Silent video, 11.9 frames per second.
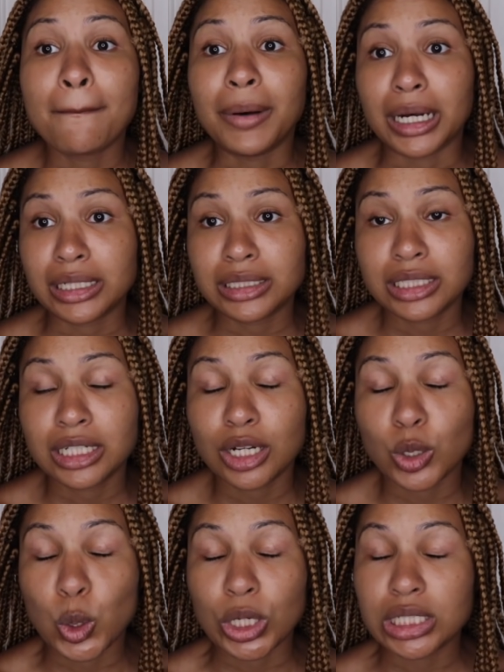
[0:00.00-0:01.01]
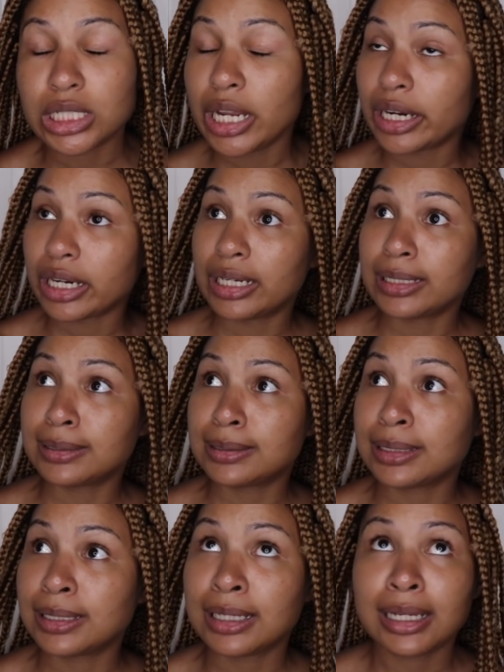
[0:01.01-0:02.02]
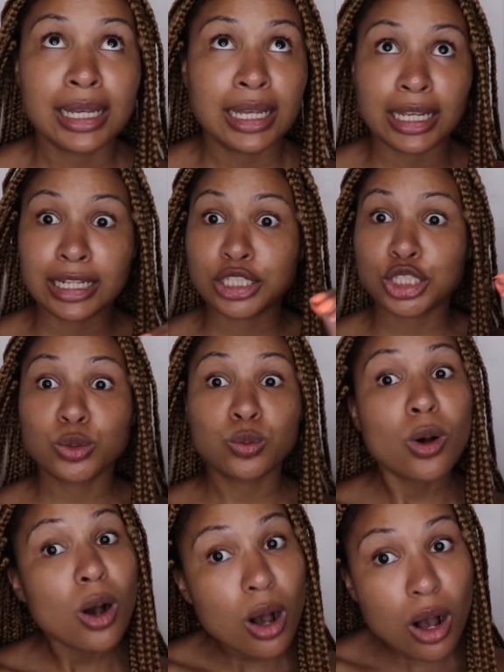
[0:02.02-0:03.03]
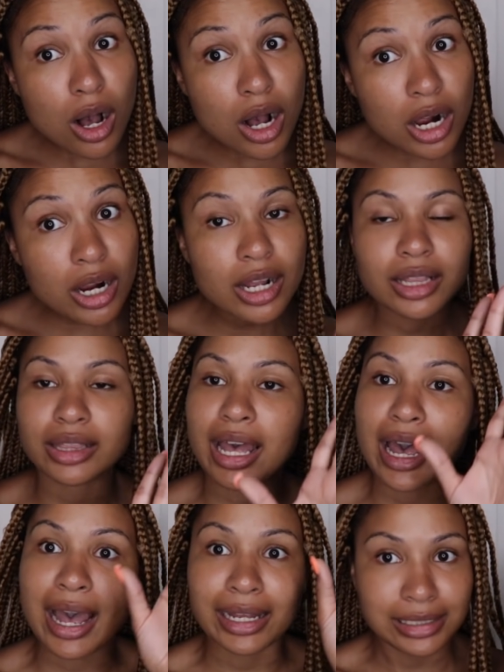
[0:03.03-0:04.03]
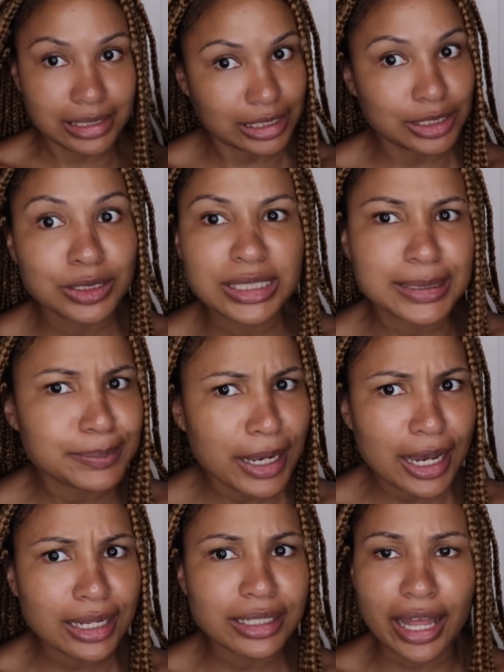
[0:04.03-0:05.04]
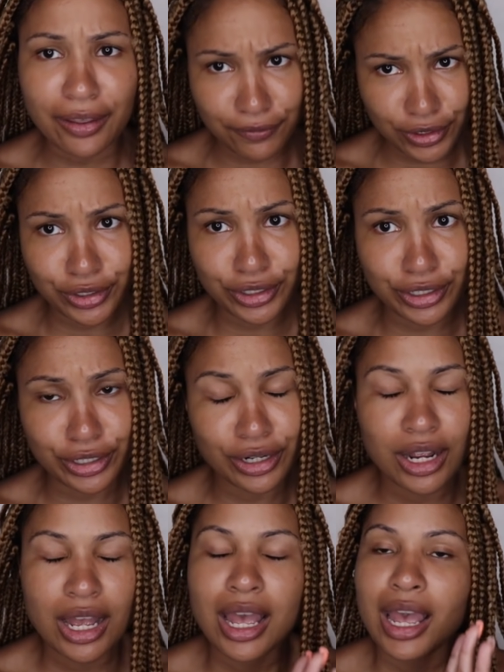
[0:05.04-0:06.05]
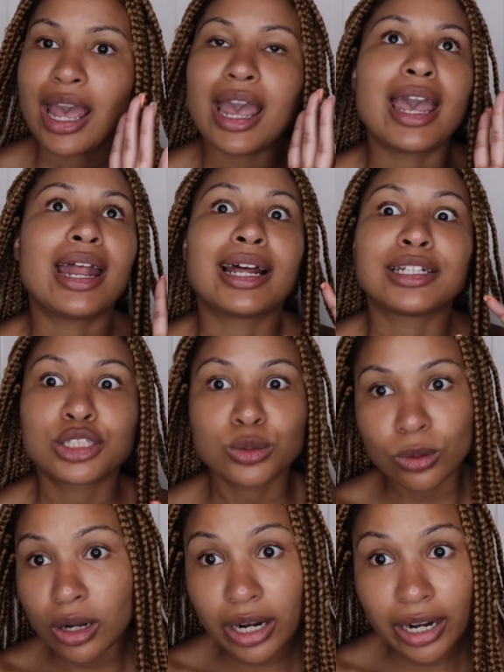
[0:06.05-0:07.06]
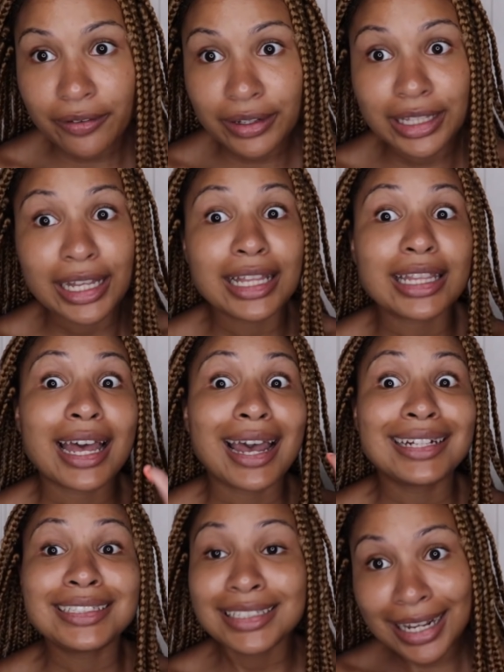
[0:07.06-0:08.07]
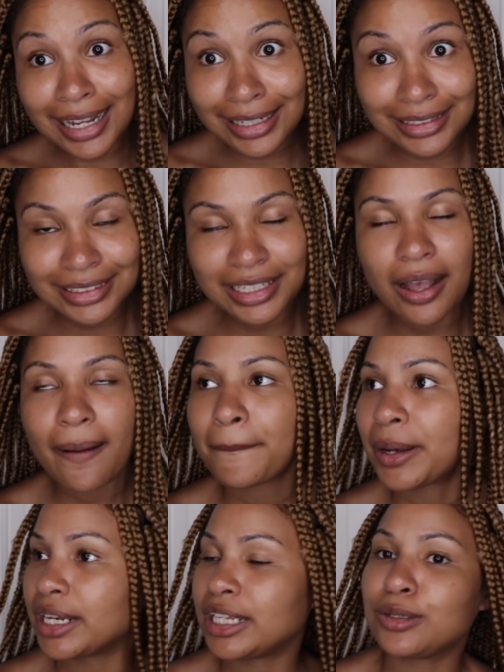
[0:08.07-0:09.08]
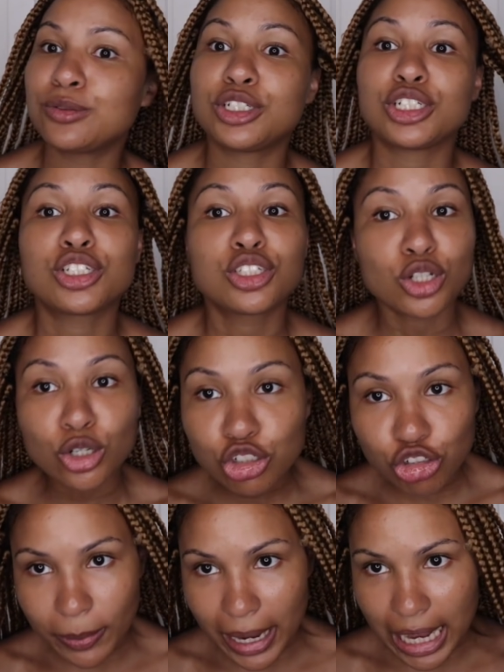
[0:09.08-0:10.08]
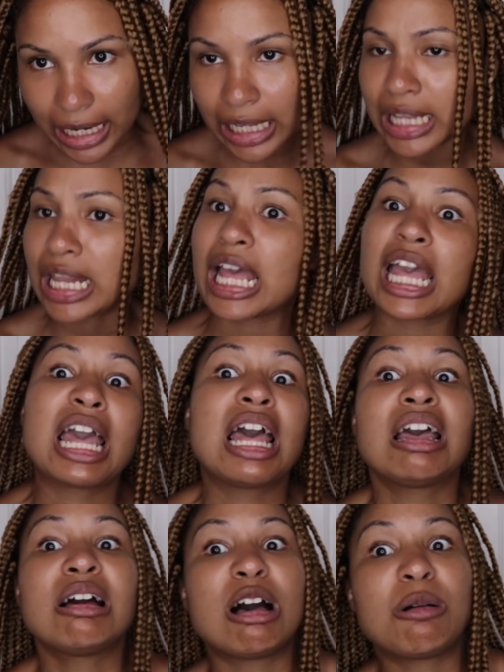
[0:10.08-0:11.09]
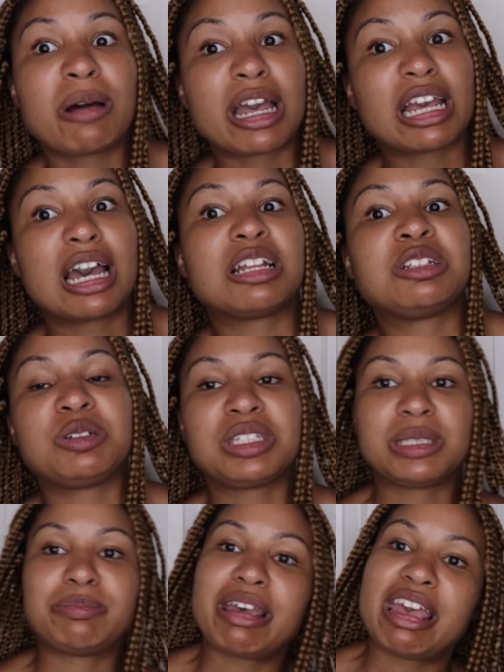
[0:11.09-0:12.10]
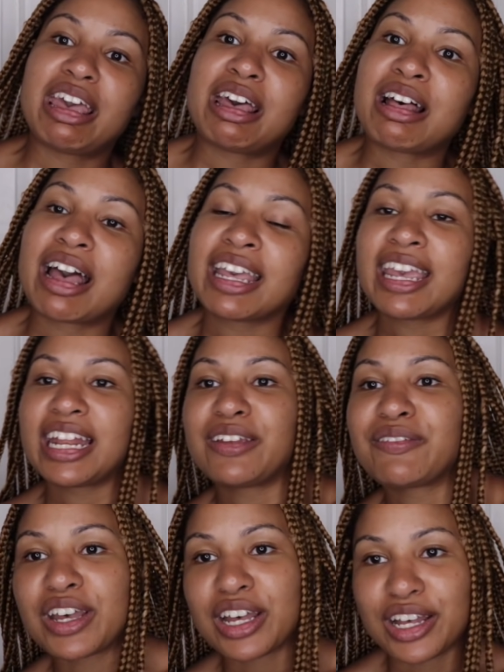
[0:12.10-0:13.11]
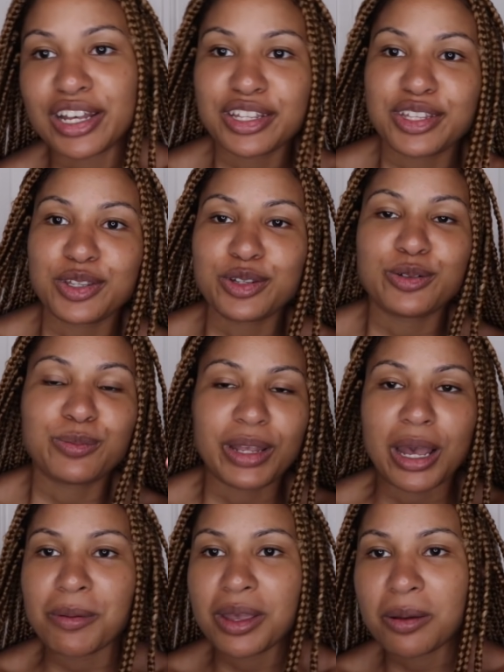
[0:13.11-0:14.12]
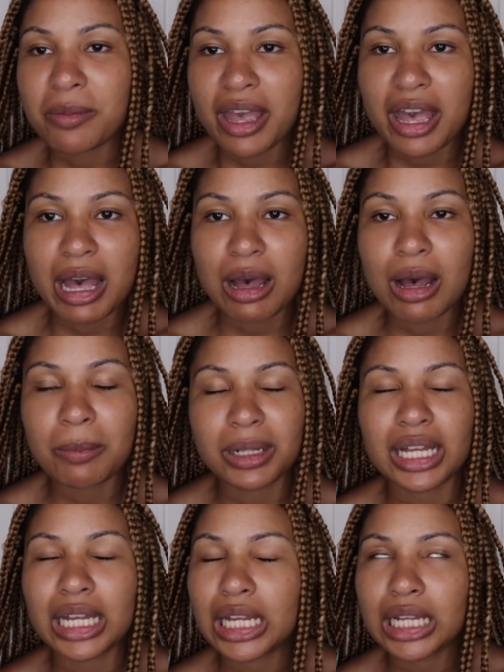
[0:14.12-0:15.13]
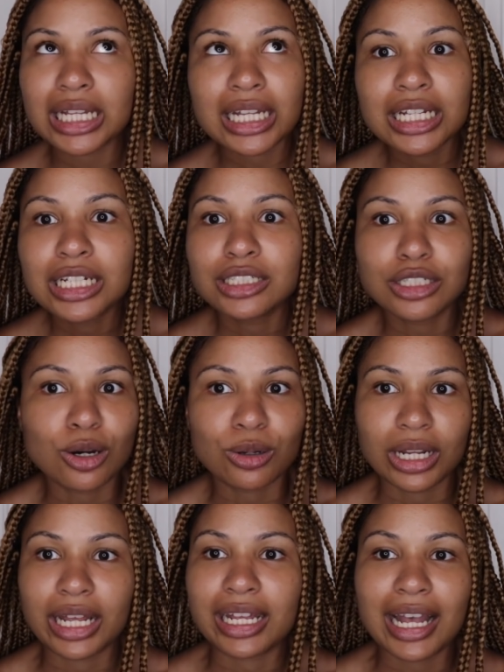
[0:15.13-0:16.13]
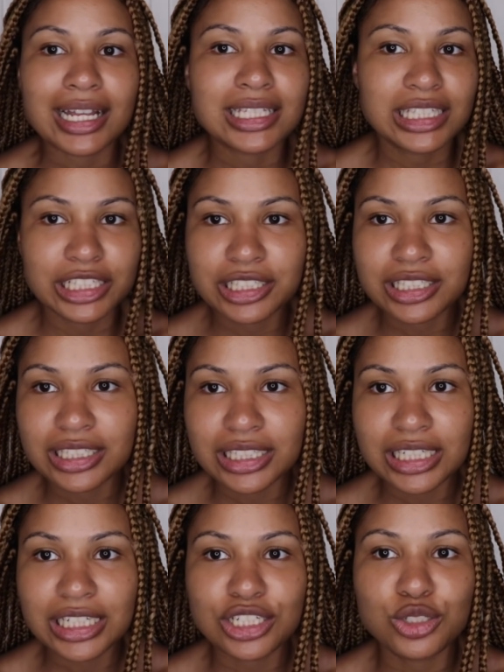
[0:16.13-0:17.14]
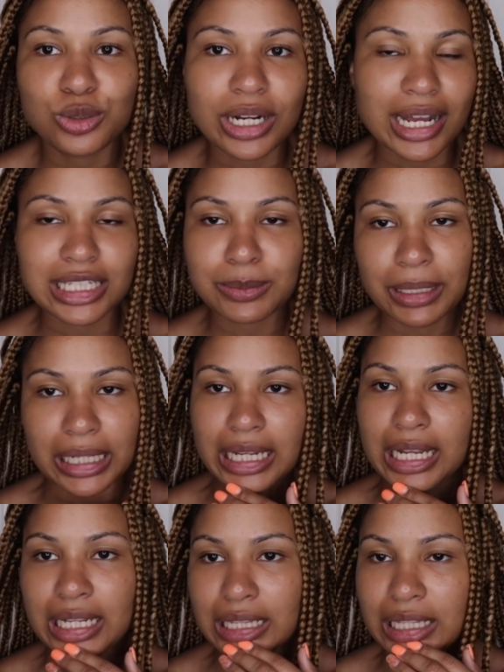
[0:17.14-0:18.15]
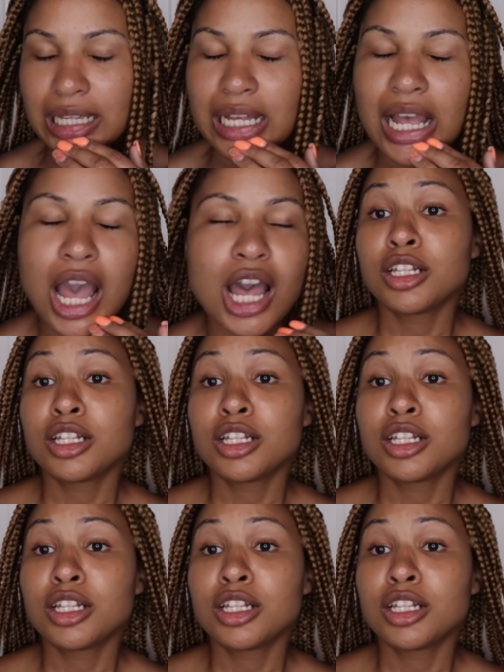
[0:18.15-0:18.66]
But according to Darius, he swore that I still smelled like vinegar. And I swore on everything that I did not, but he was just so dramatic, like, oh my god, you smell, I can't even hug you, meow meow meow. I'm like, yo, like, I seriously do not smell like anything.